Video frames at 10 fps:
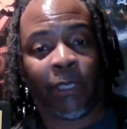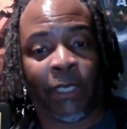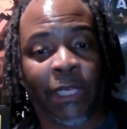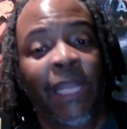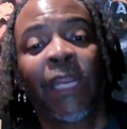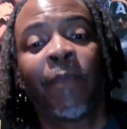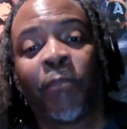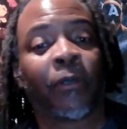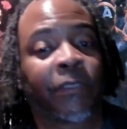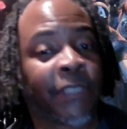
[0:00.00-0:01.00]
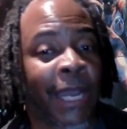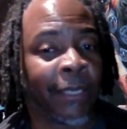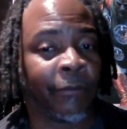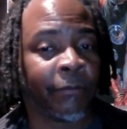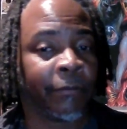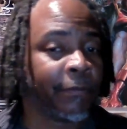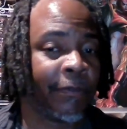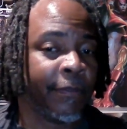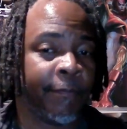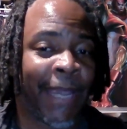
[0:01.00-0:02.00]
in any book titled
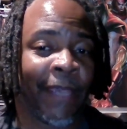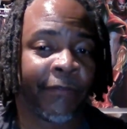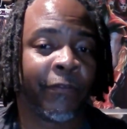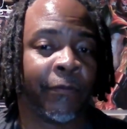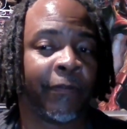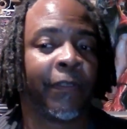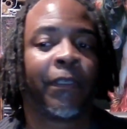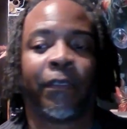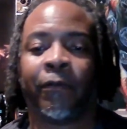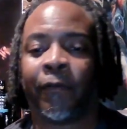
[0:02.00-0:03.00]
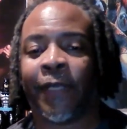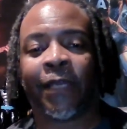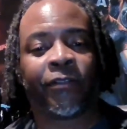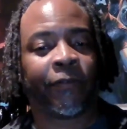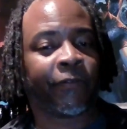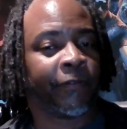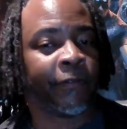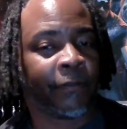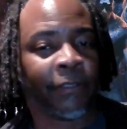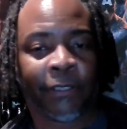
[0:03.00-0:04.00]
The Masters, not just
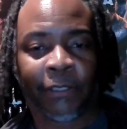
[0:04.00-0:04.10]
a